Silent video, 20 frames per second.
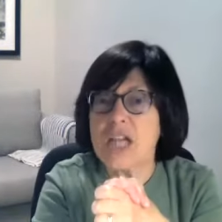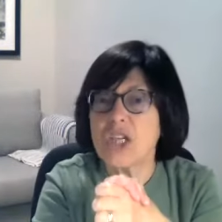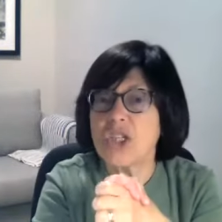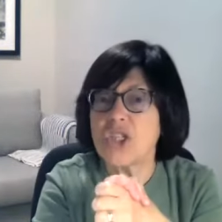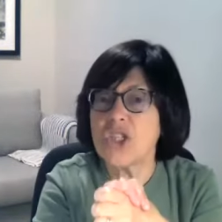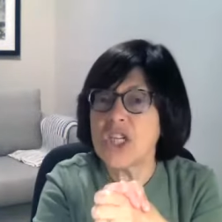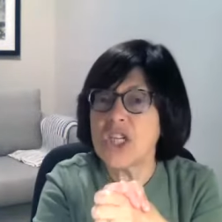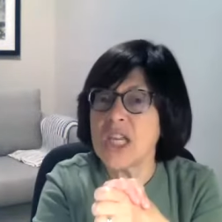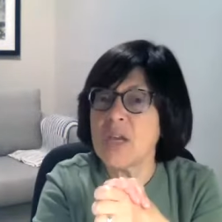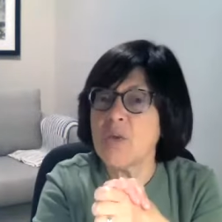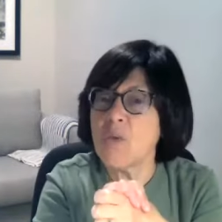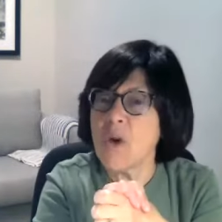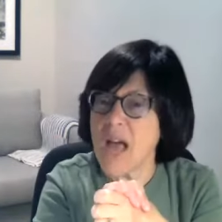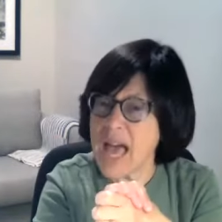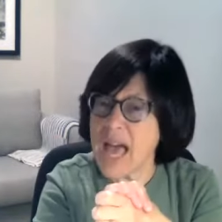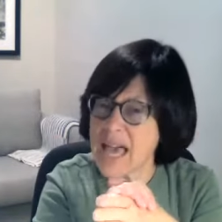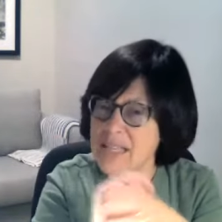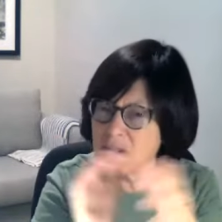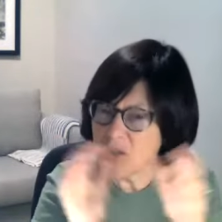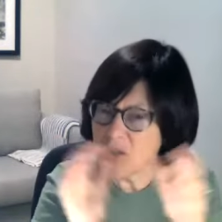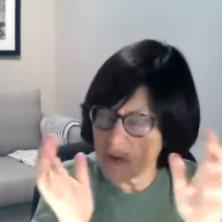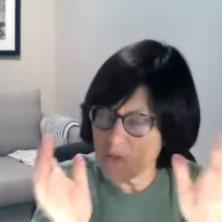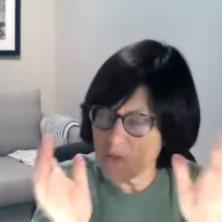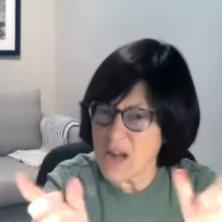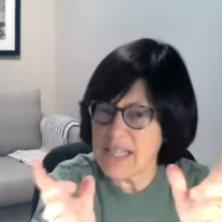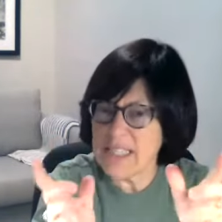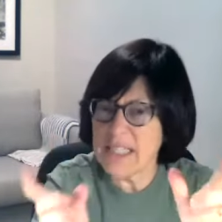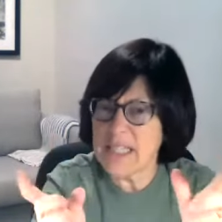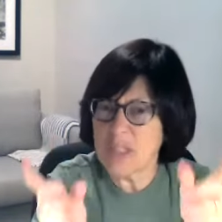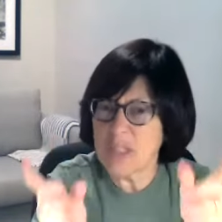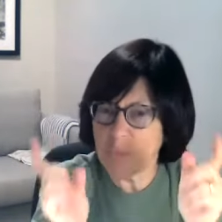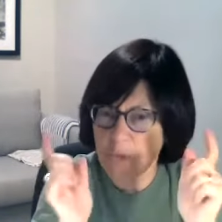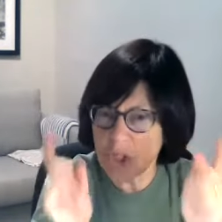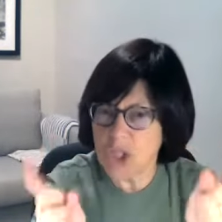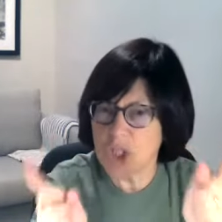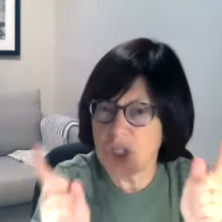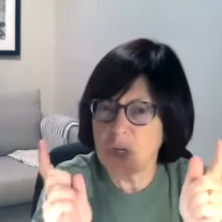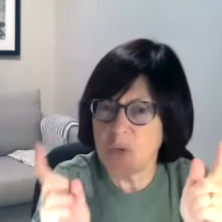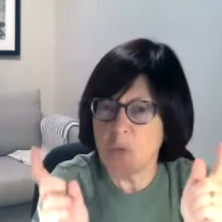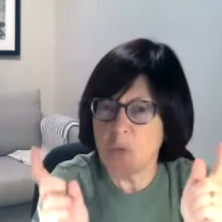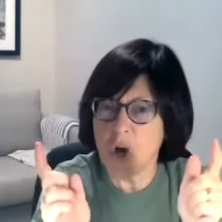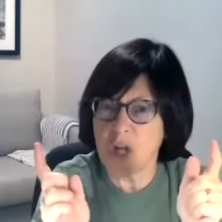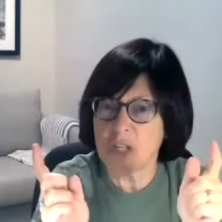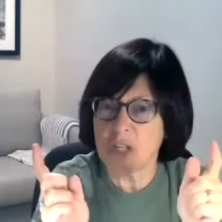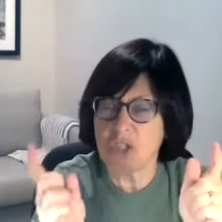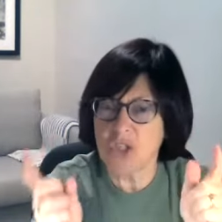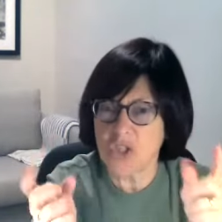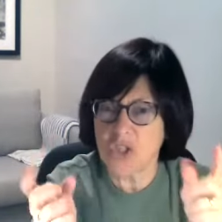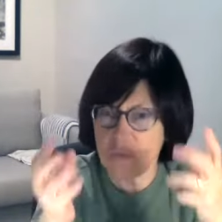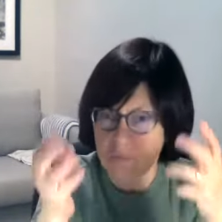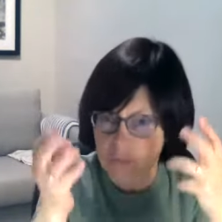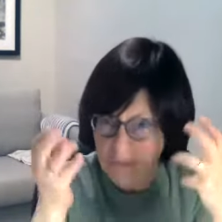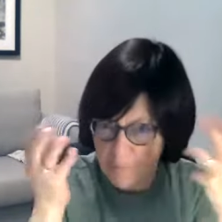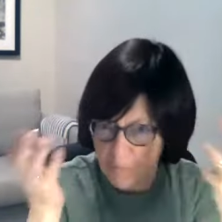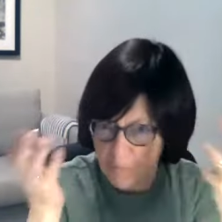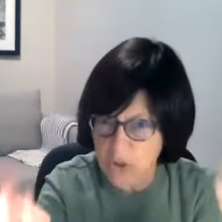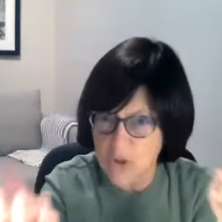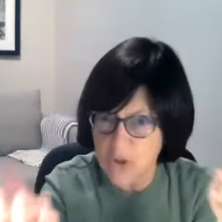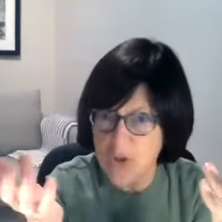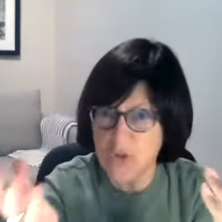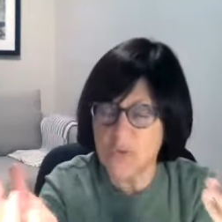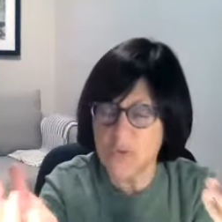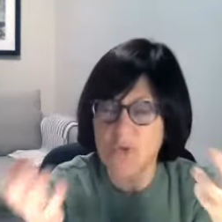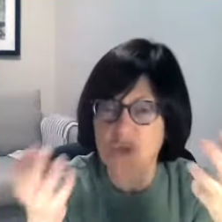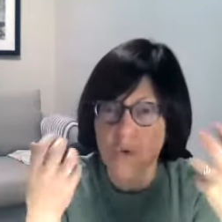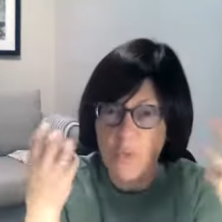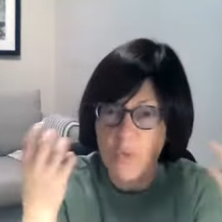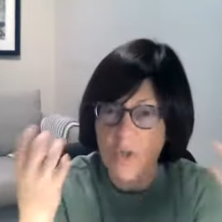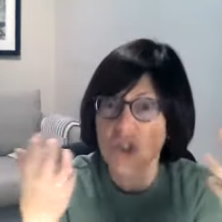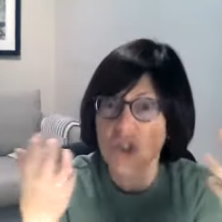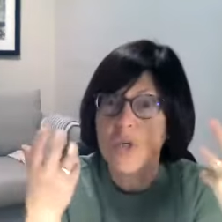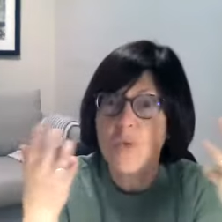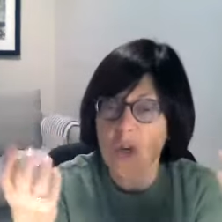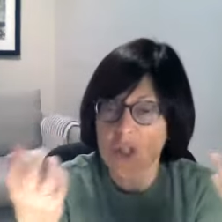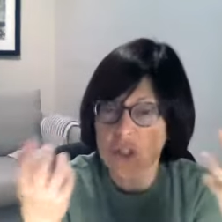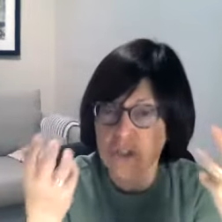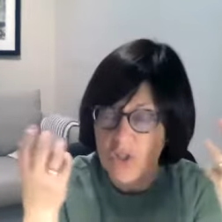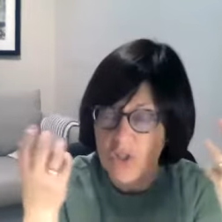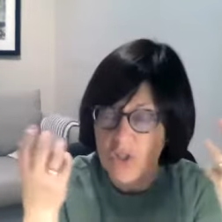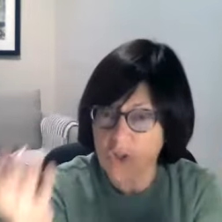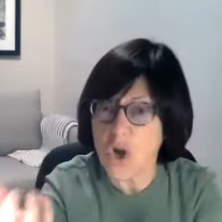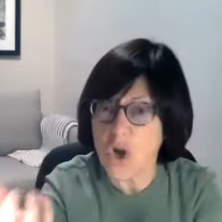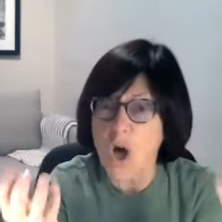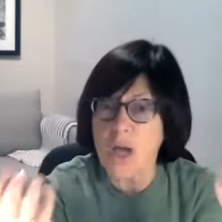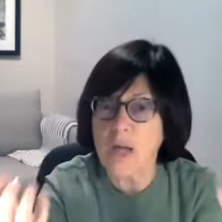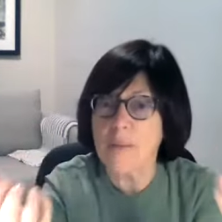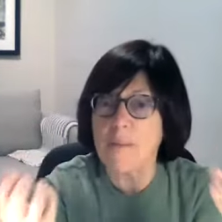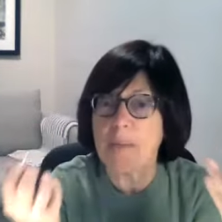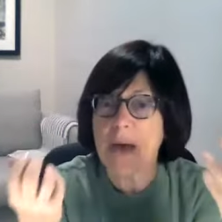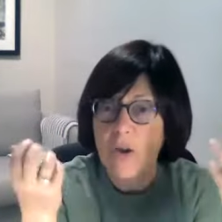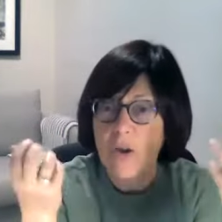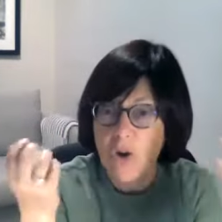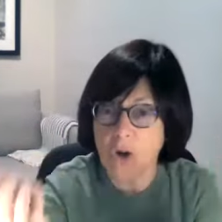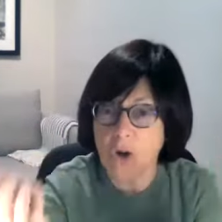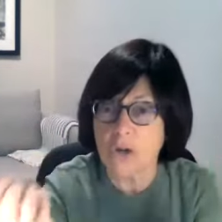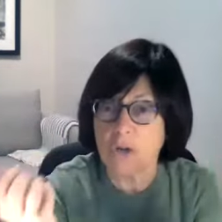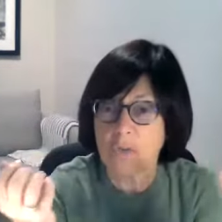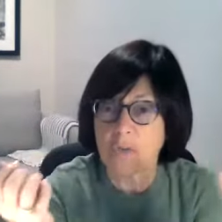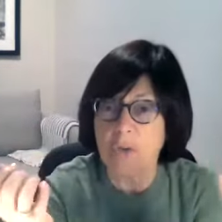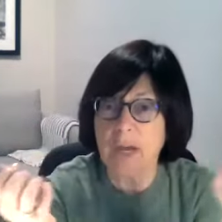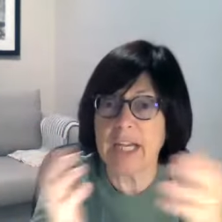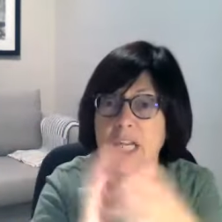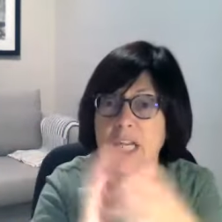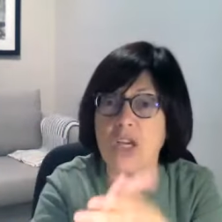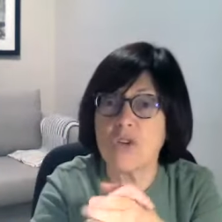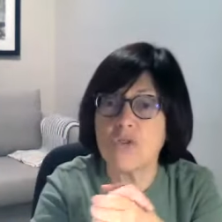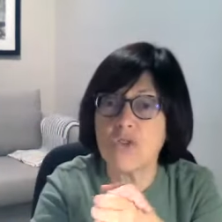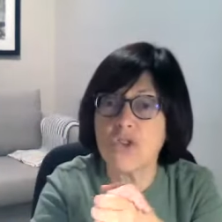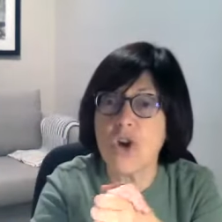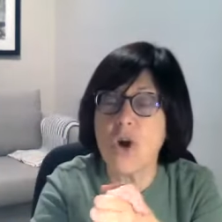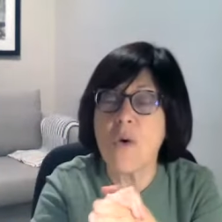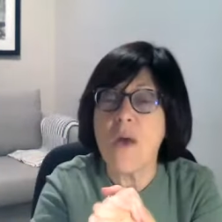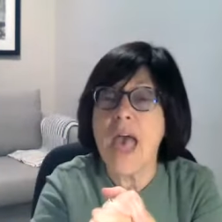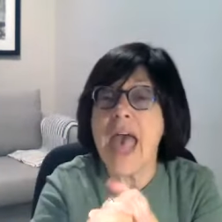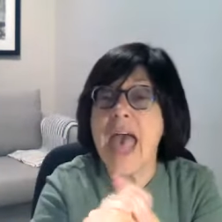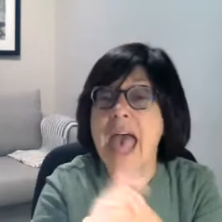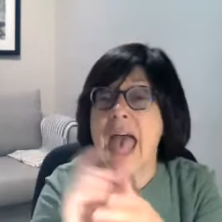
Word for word: She has her ideas, what she wants to produce or what she wants to talk about on a radio show,